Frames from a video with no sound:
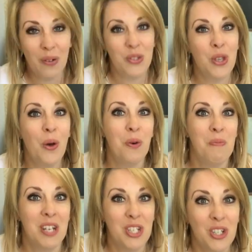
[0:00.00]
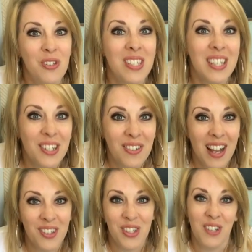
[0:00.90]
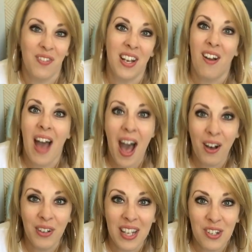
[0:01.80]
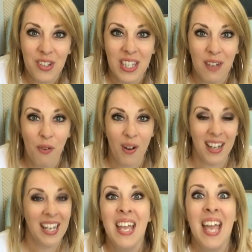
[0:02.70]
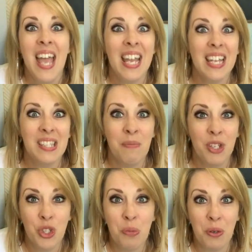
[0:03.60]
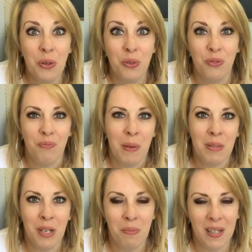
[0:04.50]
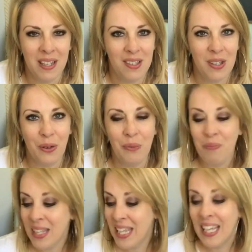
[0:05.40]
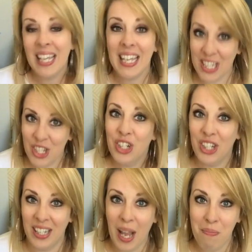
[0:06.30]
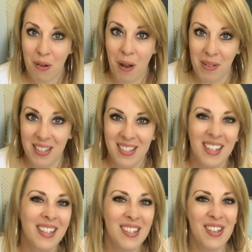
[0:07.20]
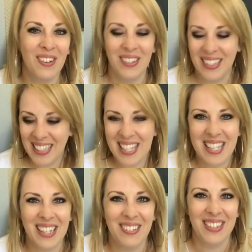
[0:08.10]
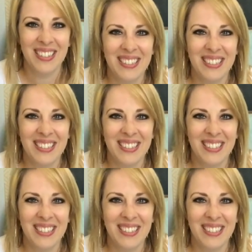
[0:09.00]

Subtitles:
So make sure you stick around so you can find out how to enter the giveaway and get something super cool from Biblioplan. So it's good, I promise. So let's get going.